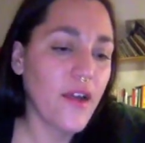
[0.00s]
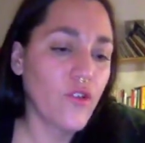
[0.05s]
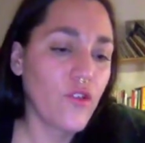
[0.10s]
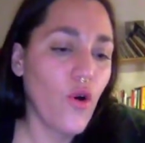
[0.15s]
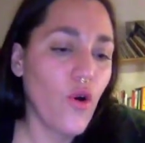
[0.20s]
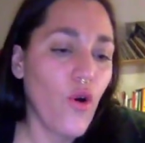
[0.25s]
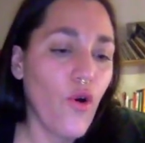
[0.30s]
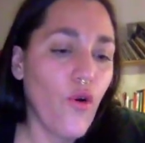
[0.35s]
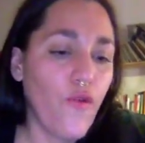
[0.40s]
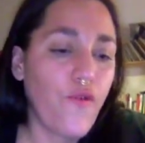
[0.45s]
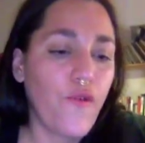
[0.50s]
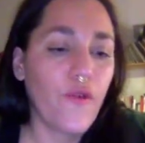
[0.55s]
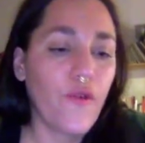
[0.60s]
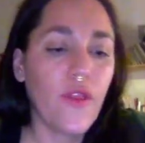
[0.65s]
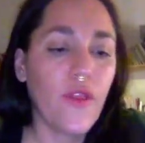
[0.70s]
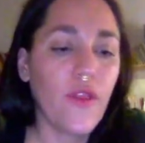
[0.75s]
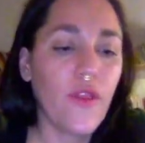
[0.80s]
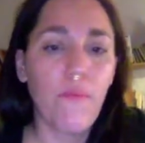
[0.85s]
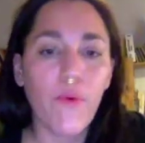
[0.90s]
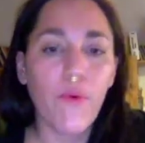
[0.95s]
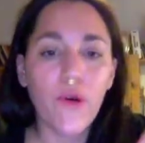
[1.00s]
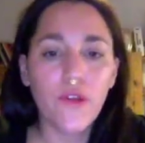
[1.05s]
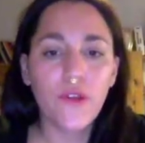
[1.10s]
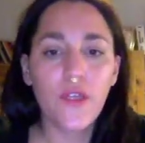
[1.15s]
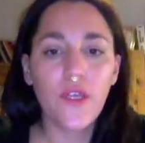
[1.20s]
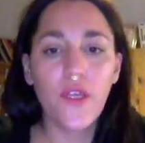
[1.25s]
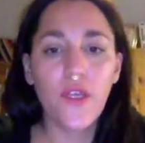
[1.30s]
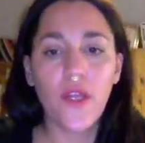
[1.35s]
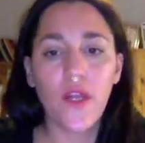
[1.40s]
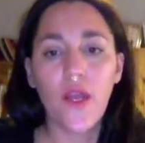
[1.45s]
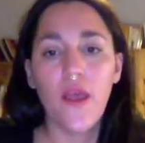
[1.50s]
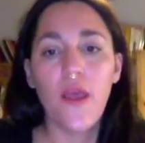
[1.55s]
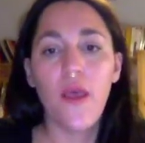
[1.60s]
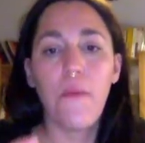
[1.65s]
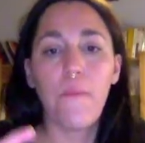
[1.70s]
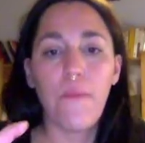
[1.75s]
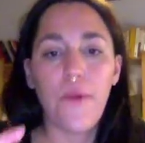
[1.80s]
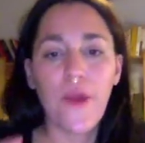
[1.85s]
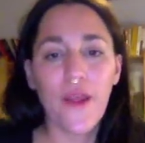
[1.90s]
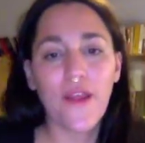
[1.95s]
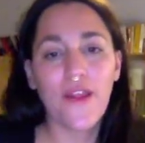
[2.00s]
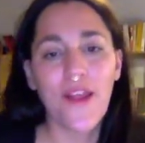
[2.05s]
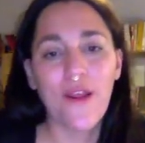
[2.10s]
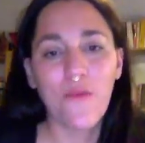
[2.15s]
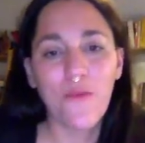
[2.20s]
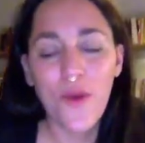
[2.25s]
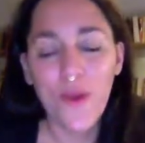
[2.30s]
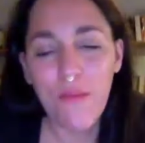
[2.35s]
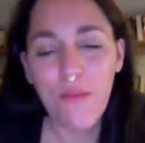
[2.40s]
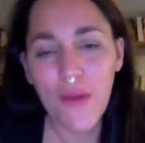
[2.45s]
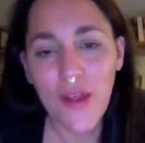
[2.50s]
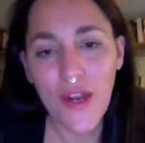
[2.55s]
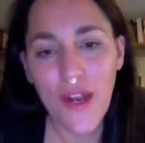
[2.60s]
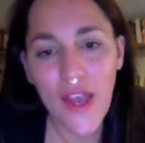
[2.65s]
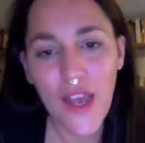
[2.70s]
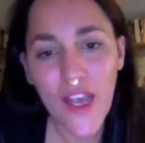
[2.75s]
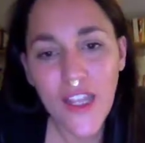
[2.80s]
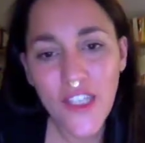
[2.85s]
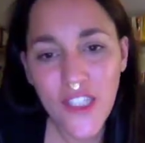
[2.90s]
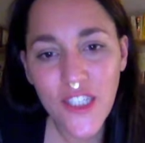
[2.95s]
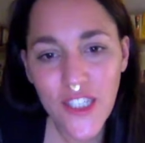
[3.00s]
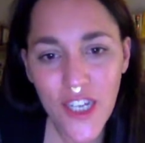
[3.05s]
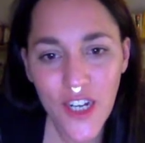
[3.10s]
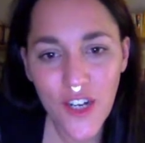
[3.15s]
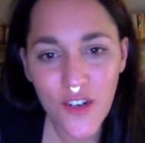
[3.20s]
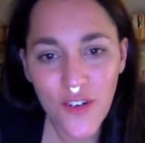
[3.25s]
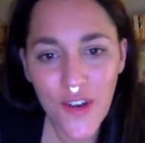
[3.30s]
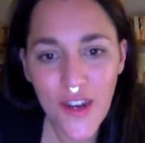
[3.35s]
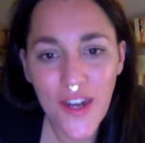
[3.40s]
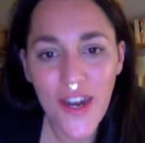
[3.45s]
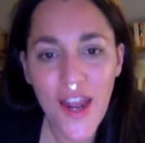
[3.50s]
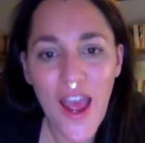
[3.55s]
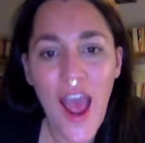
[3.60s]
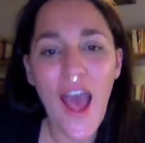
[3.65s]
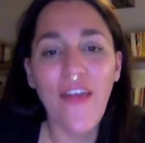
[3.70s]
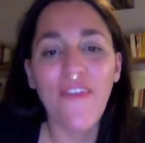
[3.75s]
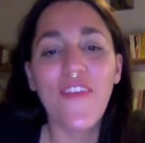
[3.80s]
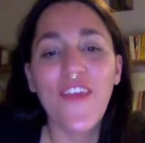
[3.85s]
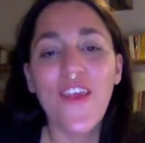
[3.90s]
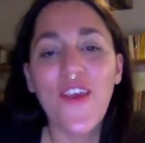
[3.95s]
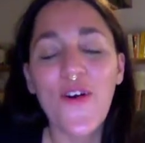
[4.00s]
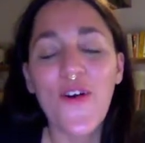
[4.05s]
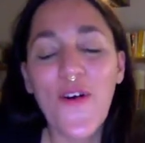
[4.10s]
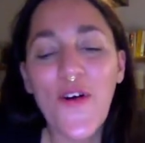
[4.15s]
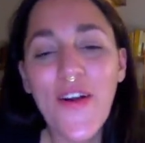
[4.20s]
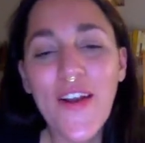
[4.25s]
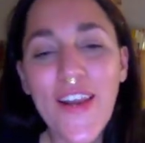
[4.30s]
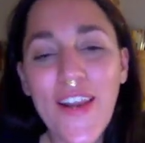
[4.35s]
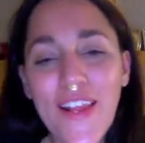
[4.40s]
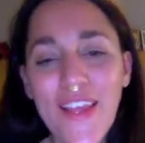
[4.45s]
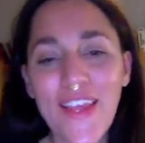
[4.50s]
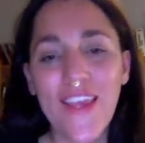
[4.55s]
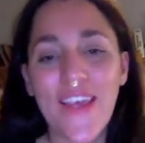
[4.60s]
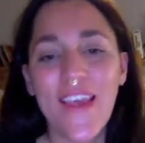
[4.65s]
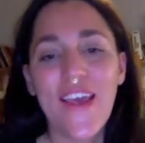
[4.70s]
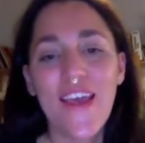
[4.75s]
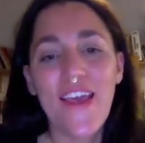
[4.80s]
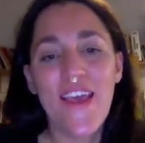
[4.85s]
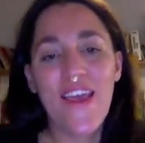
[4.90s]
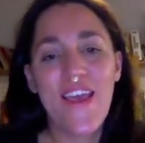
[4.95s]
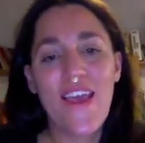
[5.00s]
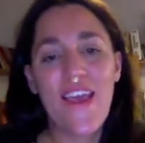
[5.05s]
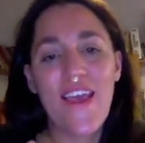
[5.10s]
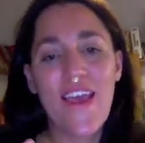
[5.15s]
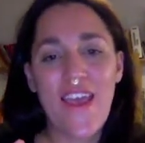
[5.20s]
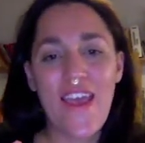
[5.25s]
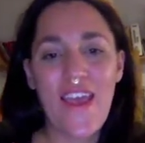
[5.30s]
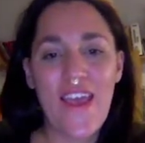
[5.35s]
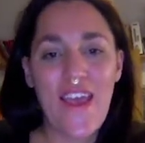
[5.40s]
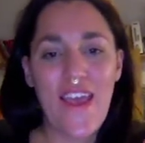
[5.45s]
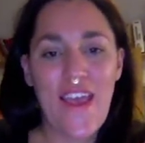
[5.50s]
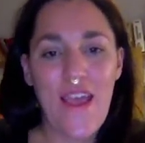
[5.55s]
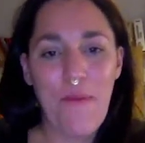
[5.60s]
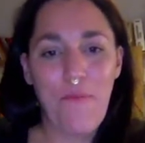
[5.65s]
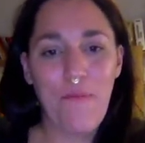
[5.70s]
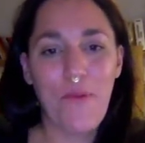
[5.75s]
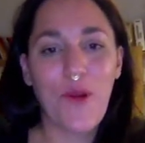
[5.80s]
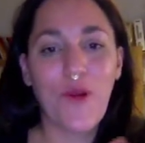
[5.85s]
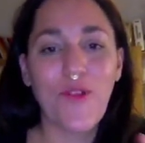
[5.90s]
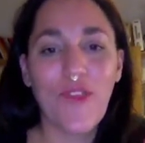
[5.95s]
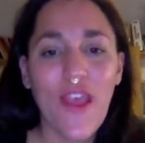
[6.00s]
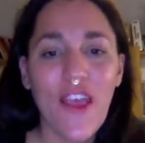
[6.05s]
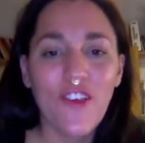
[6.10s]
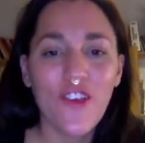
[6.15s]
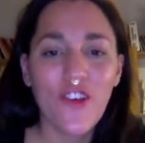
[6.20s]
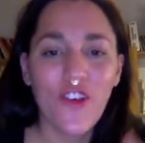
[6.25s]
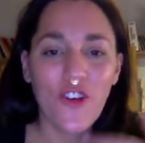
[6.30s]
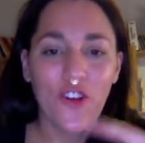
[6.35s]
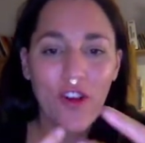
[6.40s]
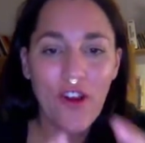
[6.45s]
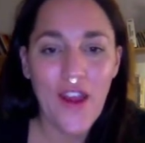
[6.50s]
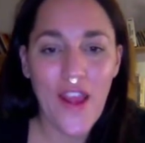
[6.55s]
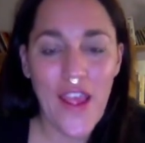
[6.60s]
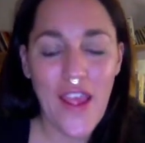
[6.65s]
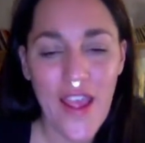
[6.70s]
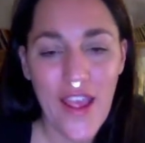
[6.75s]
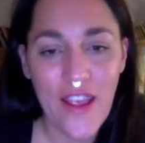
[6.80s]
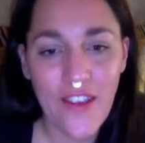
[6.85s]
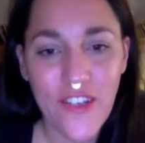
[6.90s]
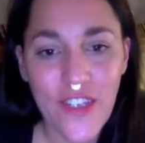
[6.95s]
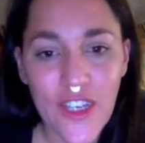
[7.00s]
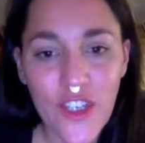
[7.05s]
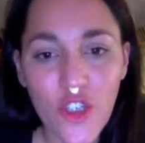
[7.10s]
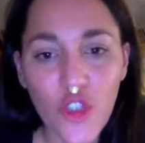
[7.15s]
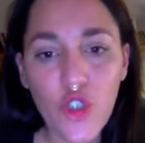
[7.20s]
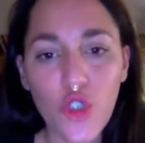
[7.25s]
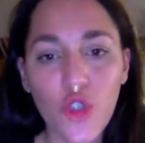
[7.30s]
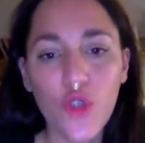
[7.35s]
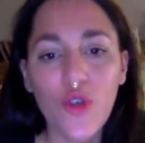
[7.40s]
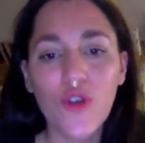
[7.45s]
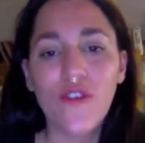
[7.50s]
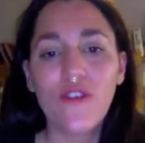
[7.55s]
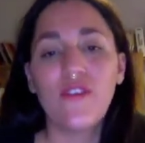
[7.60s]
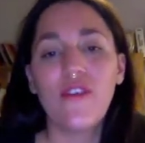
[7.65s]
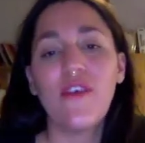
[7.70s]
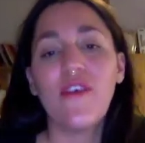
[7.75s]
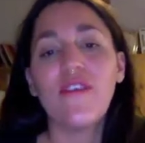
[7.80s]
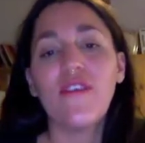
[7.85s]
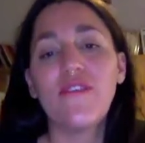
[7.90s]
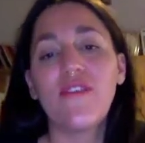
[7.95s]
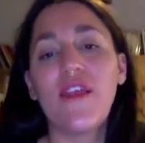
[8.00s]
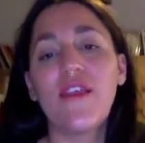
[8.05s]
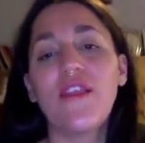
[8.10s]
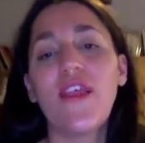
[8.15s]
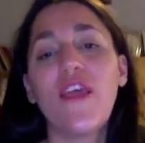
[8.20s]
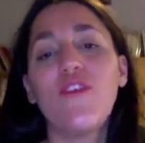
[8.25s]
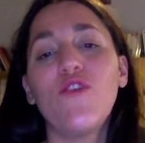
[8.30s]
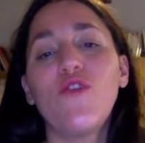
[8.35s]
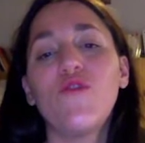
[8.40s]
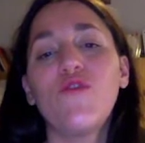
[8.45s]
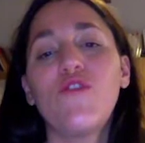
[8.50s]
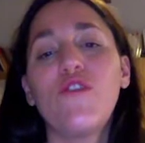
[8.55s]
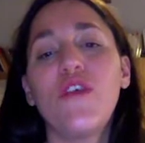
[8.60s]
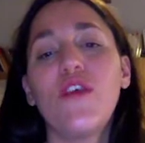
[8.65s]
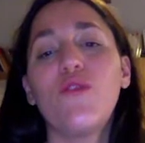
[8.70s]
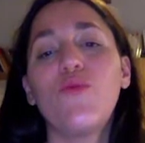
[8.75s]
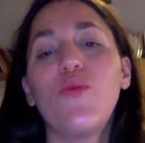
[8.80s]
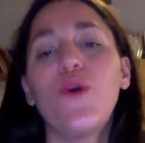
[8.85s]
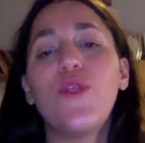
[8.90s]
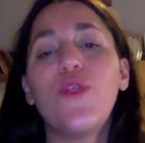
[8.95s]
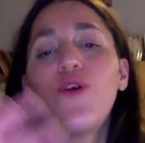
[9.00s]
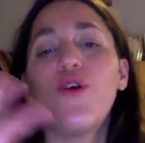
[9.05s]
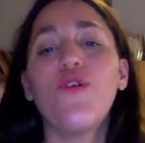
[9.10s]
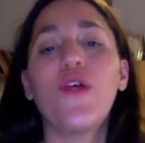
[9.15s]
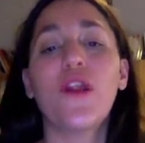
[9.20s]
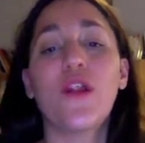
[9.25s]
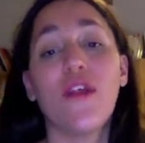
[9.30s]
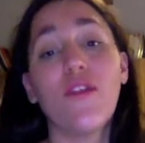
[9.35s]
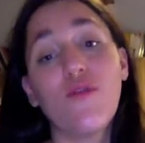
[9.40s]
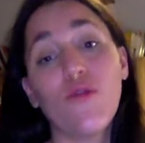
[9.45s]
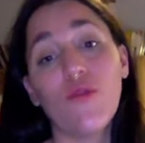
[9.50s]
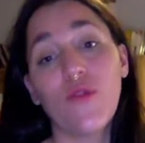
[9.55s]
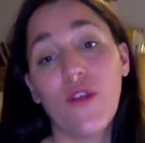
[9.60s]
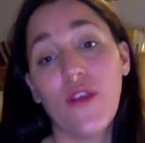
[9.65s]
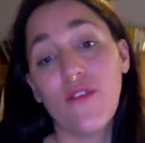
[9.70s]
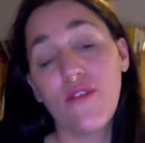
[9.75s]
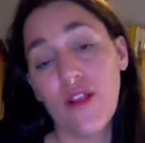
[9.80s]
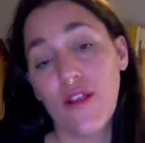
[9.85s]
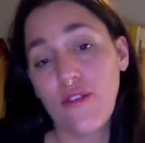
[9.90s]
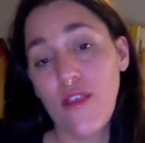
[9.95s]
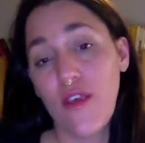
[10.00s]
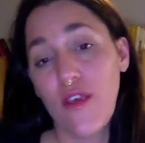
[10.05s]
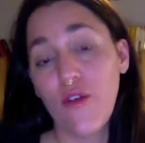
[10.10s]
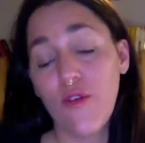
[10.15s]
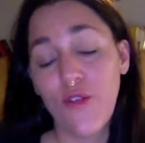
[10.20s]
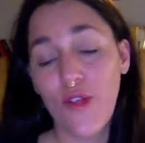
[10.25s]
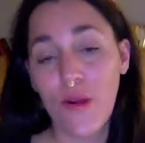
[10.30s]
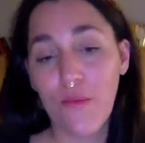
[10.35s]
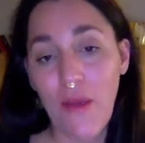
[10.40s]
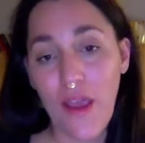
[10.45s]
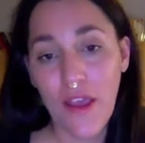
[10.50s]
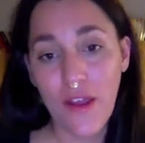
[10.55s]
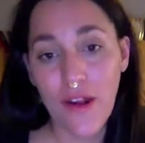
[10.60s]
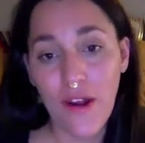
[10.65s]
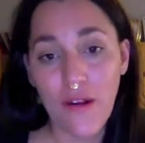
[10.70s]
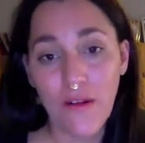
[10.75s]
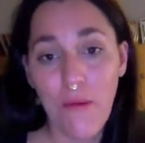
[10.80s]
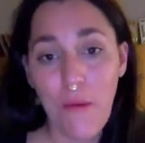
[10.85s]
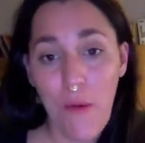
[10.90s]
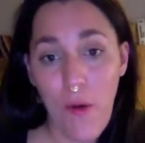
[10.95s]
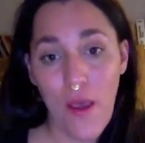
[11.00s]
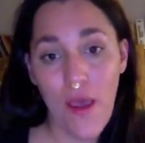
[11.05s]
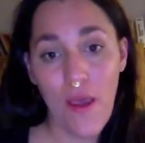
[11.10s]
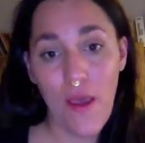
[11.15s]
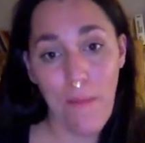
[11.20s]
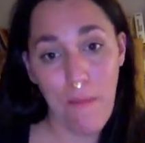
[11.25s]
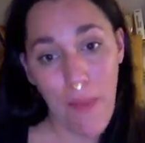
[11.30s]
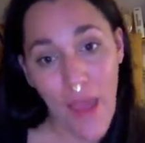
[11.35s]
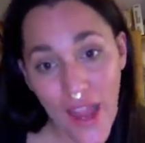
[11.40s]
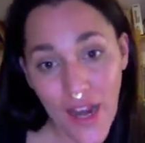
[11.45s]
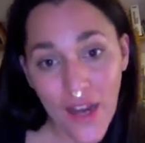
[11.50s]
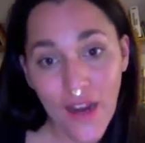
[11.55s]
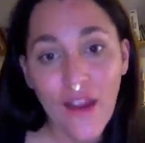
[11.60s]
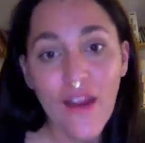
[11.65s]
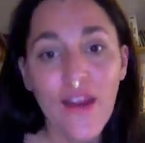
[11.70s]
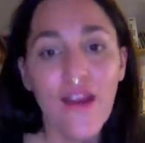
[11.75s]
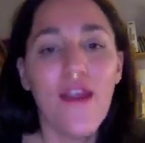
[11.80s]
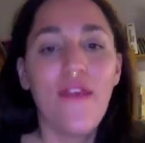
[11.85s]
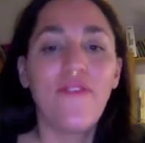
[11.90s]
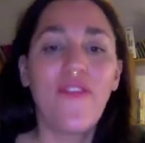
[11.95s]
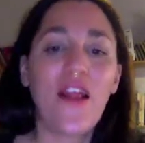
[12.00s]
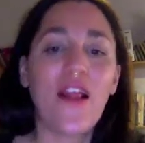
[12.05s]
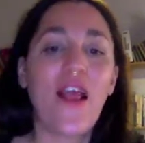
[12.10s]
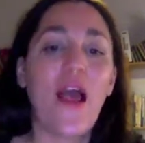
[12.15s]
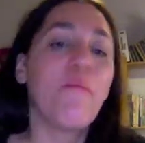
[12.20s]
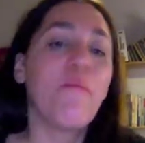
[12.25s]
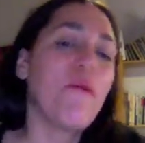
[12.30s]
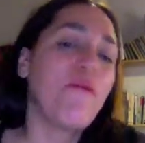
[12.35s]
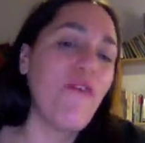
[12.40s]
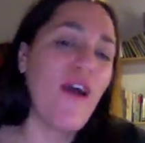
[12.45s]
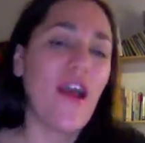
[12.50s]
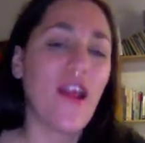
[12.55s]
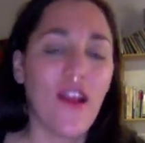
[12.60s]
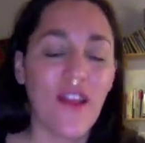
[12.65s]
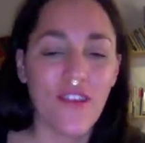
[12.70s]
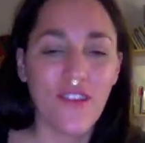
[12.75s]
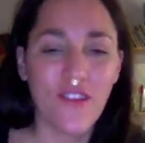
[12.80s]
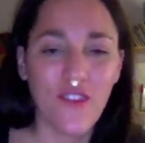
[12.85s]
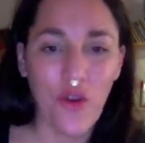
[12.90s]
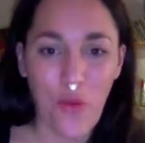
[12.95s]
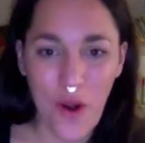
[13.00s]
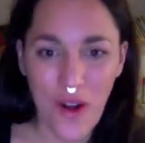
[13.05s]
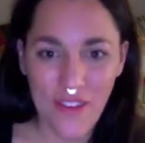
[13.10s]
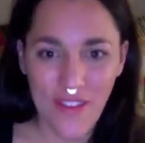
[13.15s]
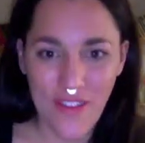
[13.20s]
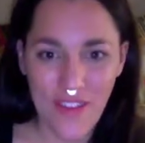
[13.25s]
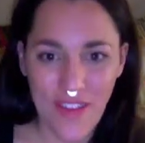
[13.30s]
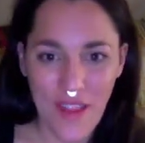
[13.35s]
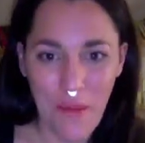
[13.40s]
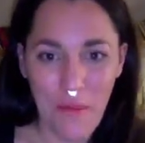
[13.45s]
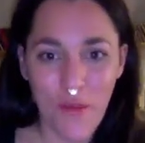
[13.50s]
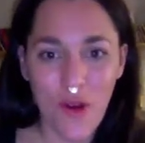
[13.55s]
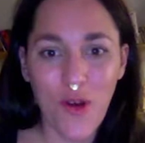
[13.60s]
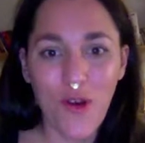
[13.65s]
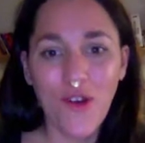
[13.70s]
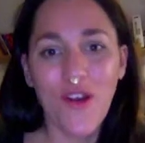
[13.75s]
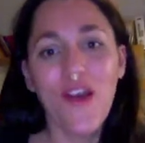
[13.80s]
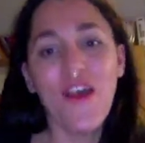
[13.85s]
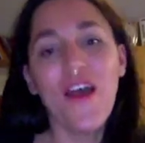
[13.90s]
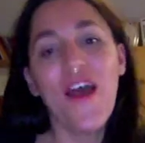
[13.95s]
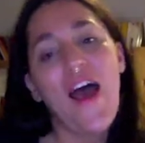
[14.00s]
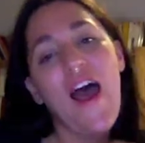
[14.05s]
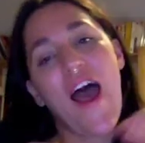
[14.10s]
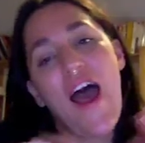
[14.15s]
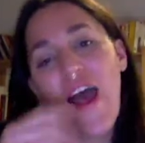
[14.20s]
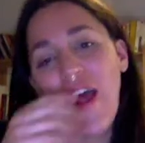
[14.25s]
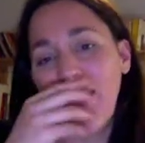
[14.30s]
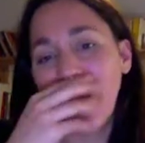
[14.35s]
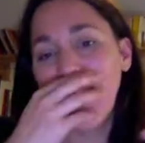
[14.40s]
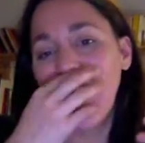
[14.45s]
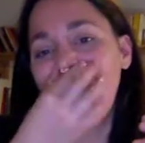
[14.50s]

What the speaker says: of deporting pregnant women and children, and the only protection she ensures is that they don't sit with other returnees, let's say other migrant male, that can be violent towards them, no? And